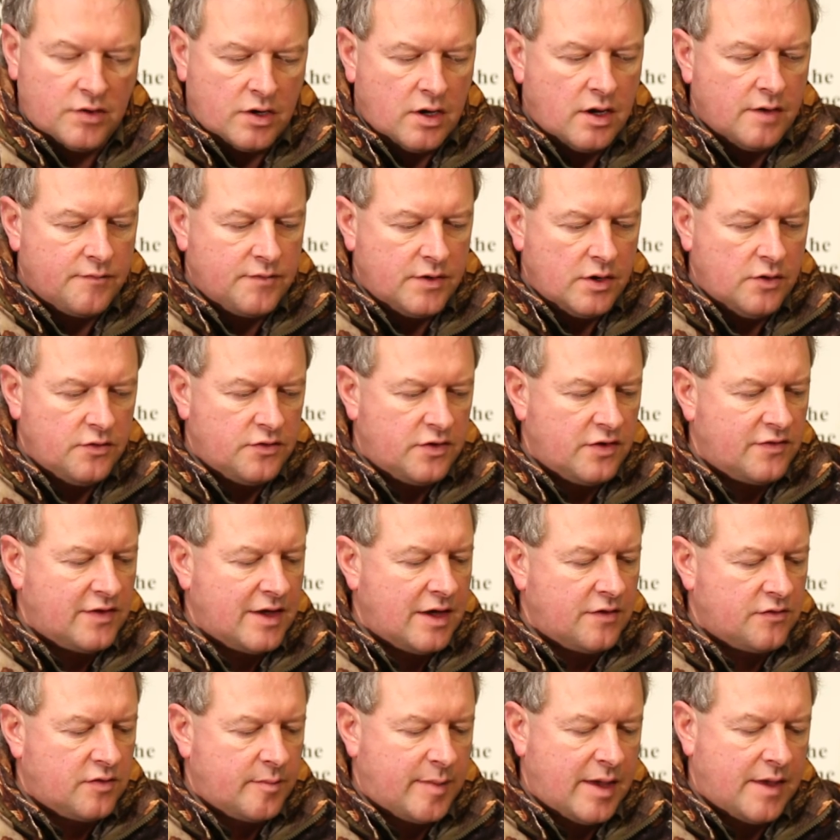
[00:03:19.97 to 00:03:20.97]
I've used this
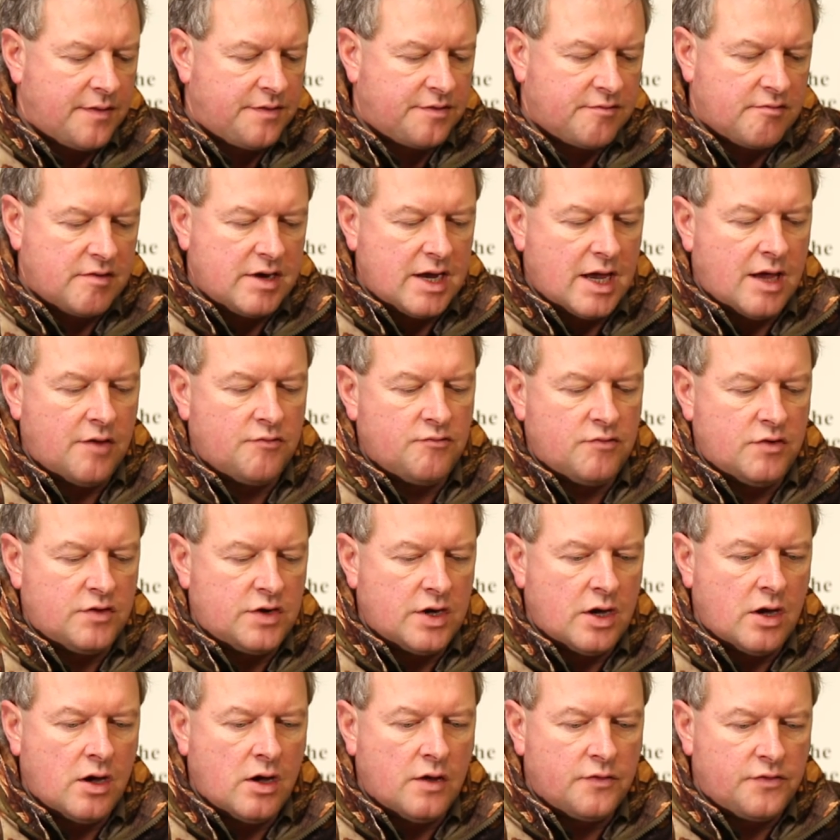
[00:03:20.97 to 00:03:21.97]
out to about 300
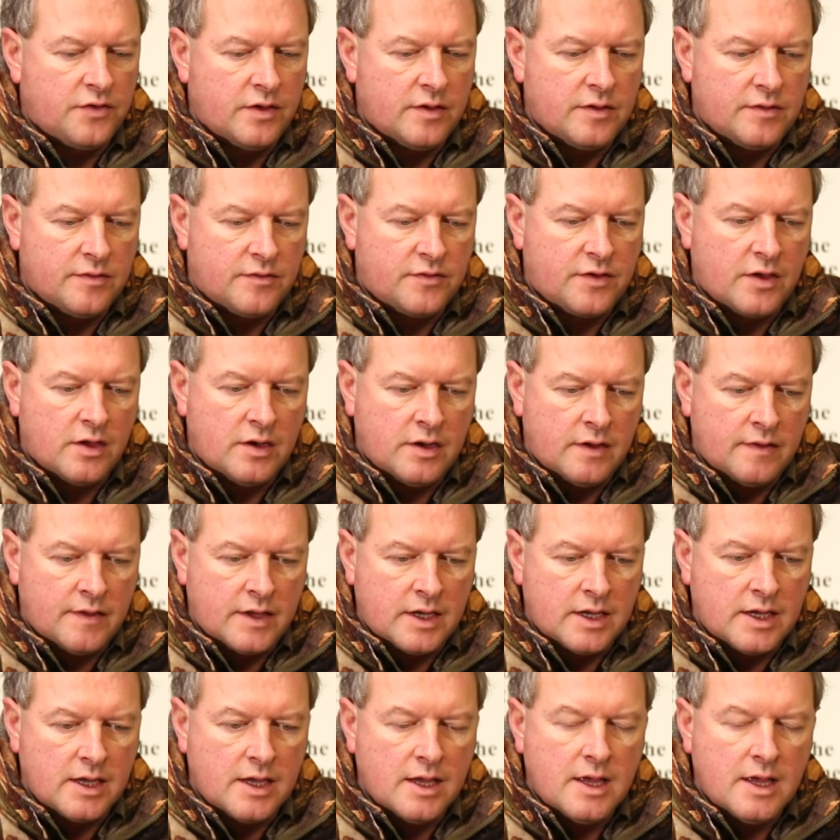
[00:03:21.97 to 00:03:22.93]
yards, and certainly